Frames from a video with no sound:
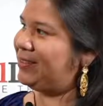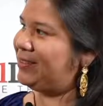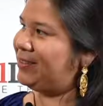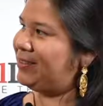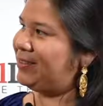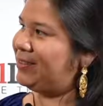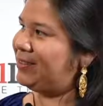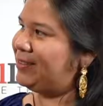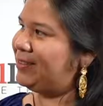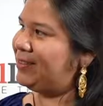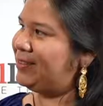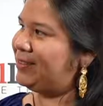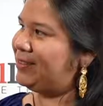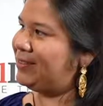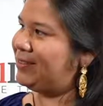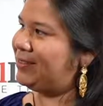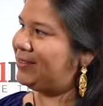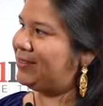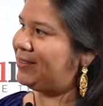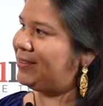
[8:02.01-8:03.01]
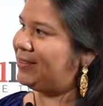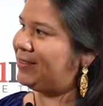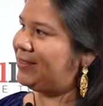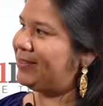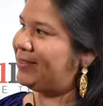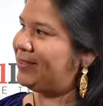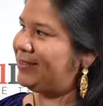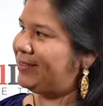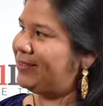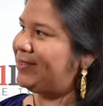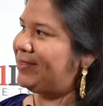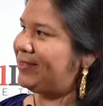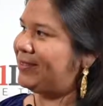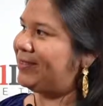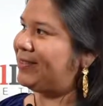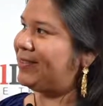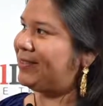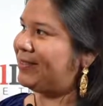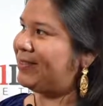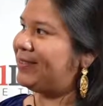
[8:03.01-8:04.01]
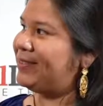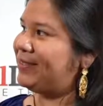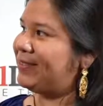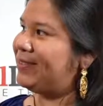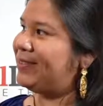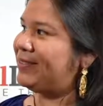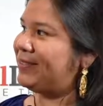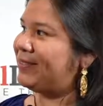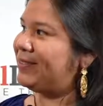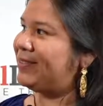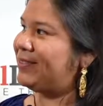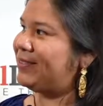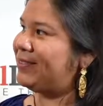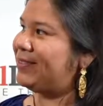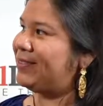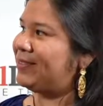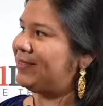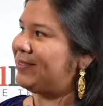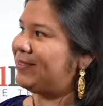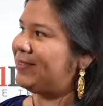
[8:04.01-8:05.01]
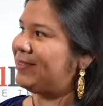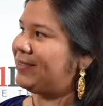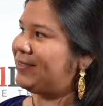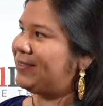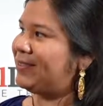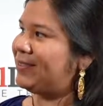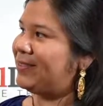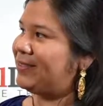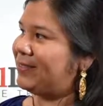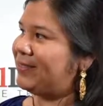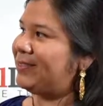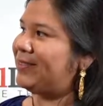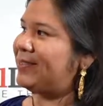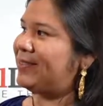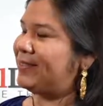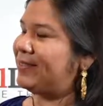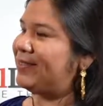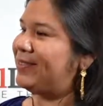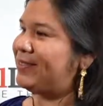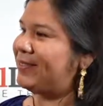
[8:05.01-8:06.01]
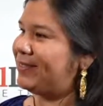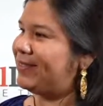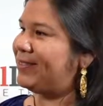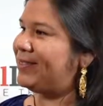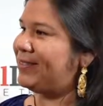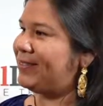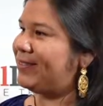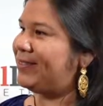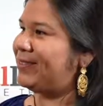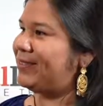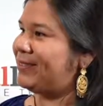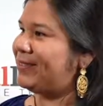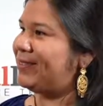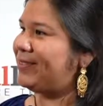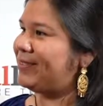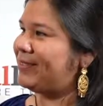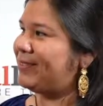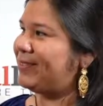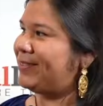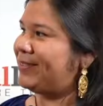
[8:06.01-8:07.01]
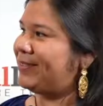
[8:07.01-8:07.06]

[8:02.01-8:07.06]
The person shown says nothing.